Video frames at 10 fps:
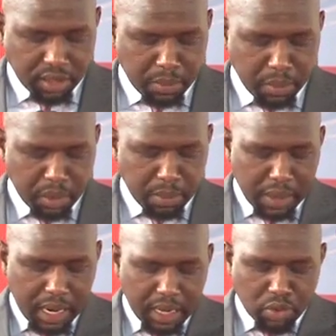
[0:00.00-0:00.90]
tabled
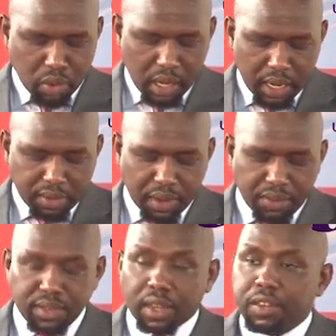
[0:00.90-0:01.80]
bilateral air
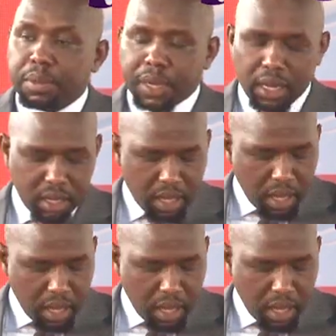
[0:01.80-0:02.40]
service agreement